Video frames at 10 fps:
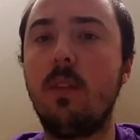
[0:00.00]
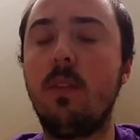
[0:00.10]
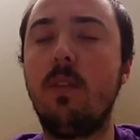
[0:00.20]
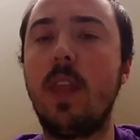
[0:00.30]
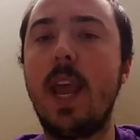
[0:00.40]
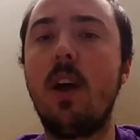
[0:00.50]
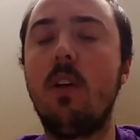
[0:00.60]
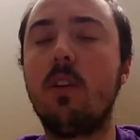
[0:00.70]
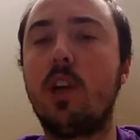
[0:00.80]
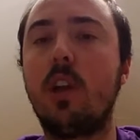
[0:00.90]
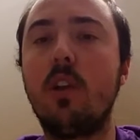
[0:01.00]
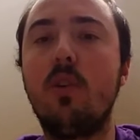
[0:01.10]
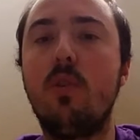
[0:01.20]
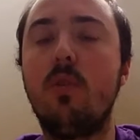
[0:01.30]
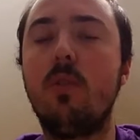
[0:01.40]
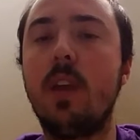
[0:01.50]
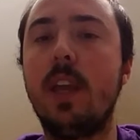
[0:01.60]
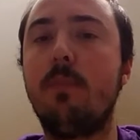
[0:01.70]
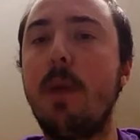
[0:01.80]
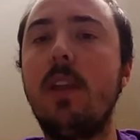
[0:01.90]
Nail glue
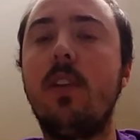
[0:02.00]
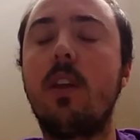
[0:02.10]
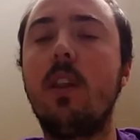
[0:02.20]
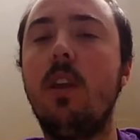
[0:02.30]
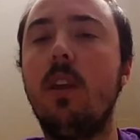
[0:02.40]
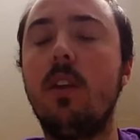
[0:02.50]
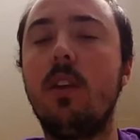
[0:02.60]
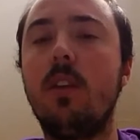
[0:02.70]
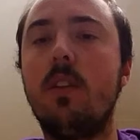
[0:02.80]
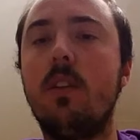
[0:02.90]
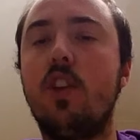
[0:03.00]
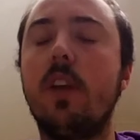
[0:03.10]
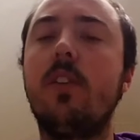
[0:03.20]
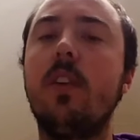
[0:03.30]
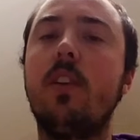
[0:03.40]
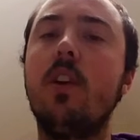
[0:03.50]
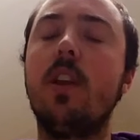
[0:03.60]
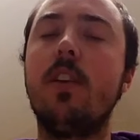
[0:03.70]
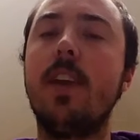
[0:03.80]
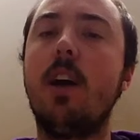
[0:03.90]
is basically just as
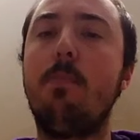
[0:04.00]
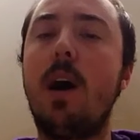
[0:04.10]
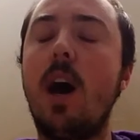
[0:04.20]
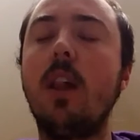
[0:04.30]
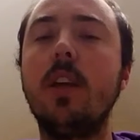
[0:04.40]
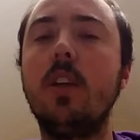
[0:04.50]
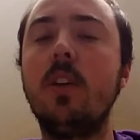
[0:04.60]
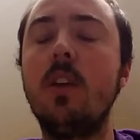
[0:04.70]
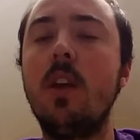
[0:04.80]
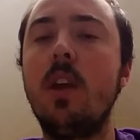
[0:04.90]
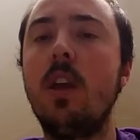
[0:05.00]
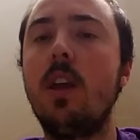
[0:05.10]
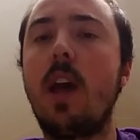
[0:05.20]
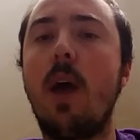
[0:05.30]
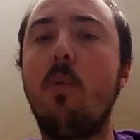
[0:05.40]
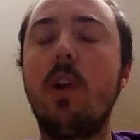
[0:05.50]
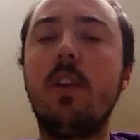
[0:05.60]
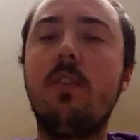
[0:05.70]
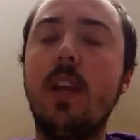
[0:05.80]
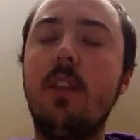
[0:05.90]
good as nail polish. I
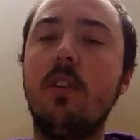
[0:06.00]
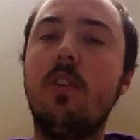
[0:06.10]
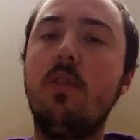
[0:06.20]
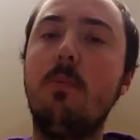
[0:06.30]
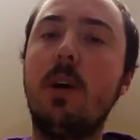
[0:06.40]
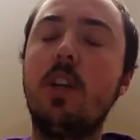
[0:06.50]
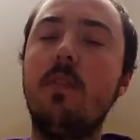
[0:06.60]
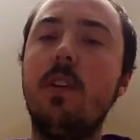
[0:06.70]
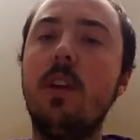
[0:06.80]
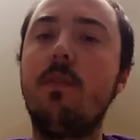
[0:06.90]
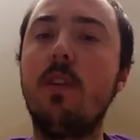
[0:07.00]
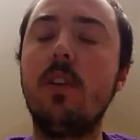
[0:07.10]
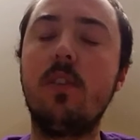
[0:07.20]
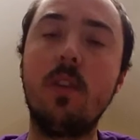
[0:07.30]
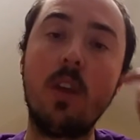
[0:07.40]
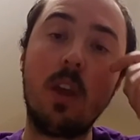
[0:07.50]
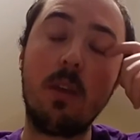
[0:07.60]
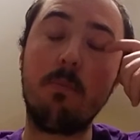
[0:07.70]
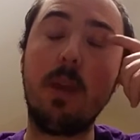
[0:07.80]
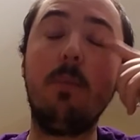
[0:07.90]
wouldn't say there's too much of a difference.
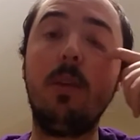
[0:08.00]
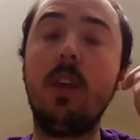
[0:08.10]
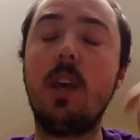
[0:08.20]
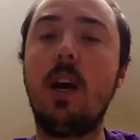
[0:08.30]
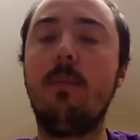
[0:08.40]
Maybe